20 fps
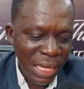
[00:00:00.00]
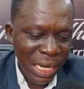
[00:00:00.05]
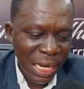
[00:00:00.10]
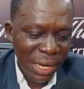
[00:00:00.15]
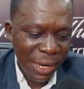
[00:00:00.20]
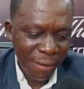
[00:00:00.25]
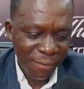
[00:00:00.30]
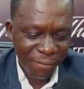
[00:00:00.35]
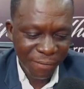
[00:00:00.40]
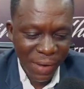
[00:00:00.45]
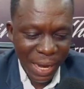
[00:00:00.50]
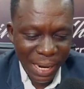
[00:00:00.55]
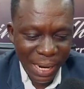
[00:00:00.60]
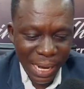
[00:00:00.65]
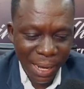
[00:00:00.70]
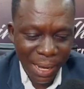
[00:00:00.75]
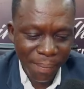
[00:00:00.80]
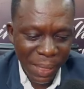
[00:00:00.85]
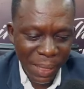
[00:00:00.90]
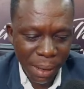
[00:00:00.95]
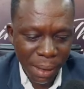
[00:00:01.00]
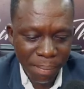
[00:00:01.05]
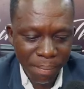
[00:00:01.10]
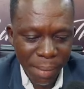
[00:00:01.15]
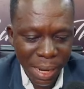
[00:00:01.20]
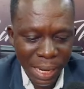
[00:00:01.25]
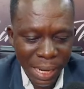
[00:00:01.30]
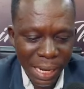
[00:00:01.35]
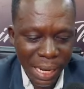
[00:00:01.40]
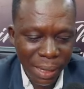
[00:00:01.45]
the father and
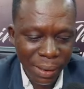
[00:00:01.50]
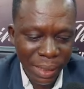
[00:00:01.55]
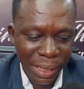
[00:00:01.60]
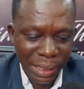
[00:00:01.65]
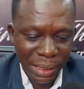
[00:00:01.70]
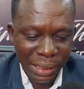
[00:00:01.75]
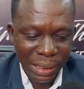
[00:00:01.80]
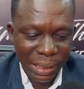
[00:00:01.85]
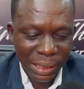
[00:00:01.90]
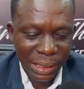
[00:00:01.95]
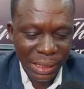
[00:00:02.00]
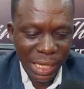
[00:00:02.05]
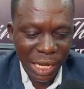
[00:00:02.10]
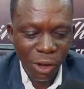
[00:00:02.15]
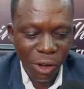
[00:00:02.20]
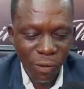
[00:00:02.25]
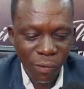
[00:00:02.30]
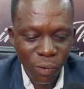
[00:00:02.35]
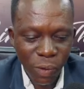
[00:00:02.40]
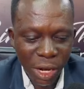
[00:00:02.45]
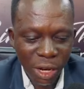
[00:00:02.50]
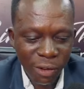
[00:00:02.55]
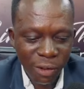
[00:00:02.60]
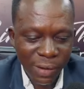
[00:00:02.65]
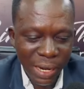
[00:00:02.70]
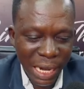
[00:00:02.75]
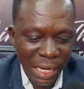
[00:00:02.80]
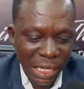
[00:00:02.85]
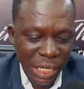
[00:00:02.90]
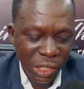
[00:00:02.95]
mother and sister of one of
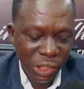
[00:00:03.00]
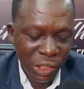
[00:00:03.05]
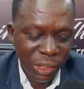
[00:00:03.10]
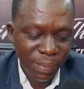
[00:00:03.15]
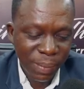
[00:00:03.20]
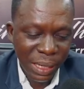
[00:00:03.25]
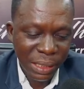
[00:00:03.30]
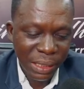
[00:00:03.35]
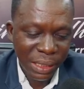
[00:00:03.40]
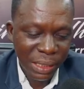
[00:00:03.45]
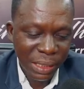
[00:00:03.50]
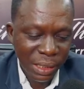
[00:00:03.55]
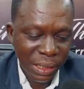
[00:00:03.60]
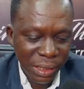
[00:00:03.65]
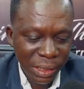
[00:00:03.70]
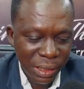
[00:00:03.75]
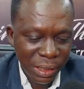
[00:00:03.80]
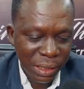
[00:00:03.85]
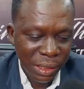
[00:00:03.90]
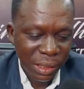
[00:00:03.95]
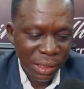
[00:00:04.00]
the accused persons,